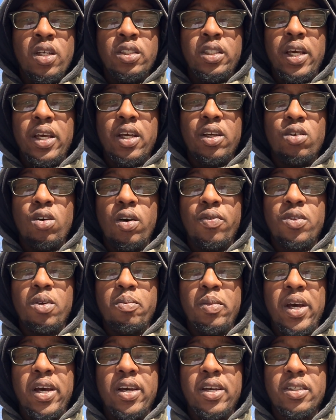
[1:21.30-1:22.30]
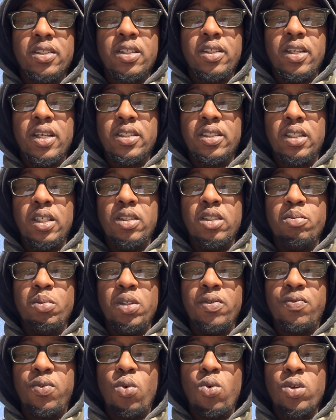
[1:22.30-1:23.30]
Taking off the mask that seemed to
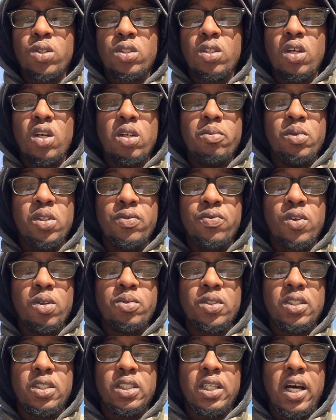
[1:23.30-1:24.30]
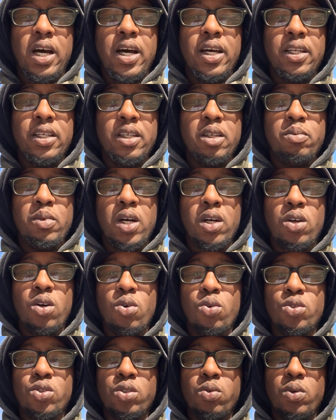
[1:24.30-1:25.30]
be forced on me from society and my
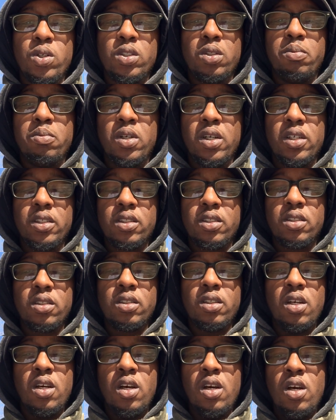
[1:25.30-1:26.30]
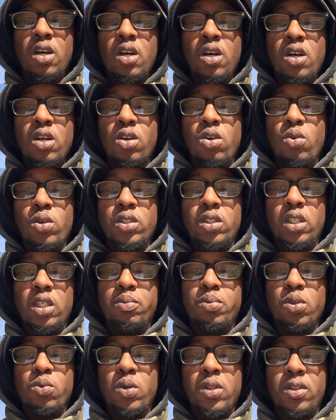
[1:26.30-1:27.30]
culture was a must. Going
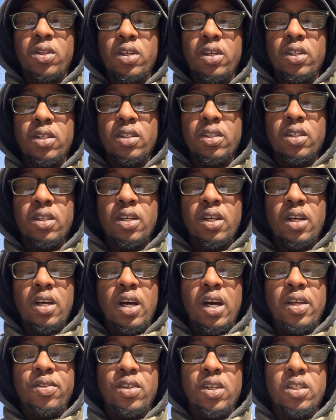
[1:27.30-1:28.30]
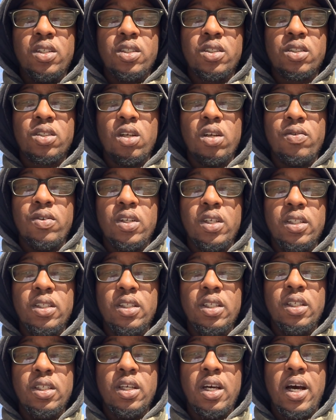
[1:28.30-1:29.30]
deeper within, I then discovered I
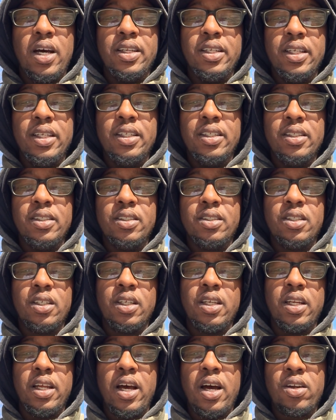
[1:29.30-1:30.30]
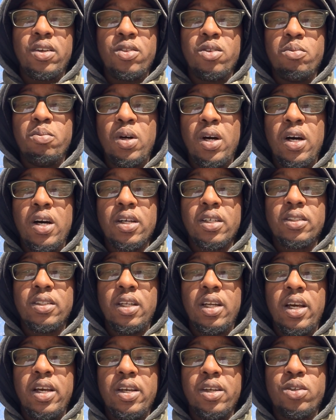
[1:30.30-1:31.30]
needed to get out of the box
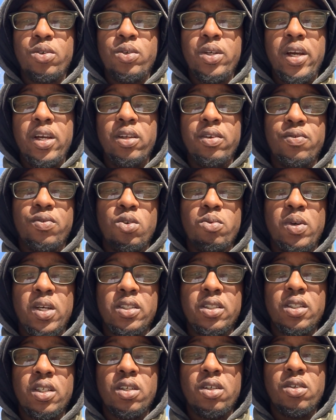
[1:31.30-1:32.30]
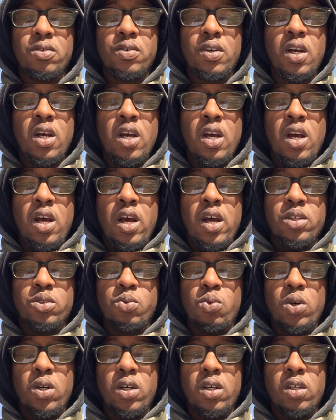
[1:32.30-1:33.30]
that I had created for myself
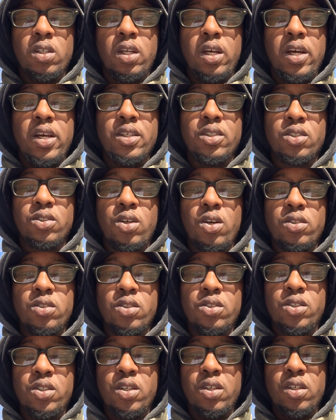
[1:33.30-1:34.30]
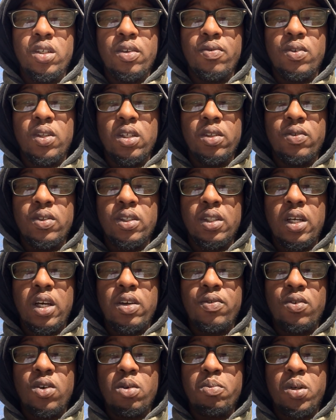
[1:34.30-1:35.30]
as well and start the journey of living
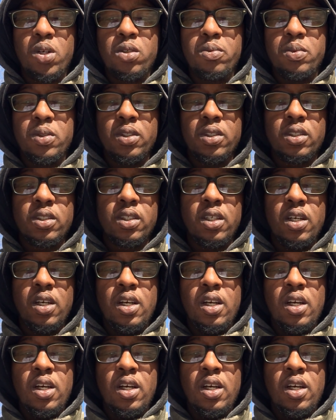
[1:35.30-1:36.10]
life on purpose.